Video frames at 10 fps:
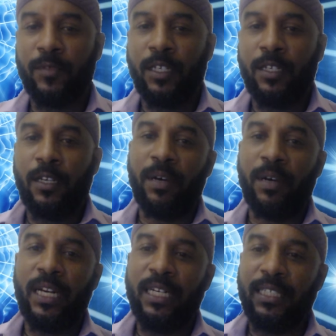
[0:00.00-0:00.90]
but it
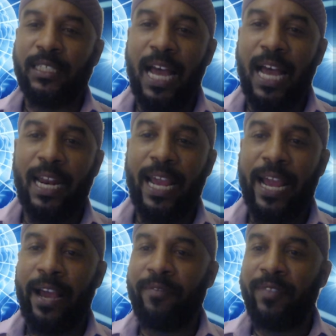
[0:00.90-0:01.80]
does not
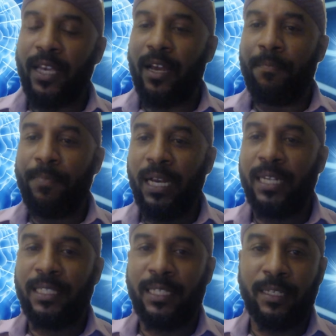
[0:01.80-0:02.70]
have the
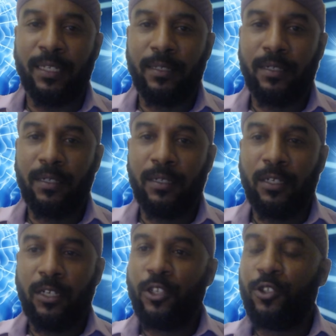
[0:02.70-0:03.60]
ability
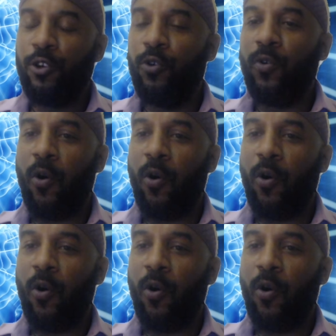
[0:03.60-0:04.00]
to, or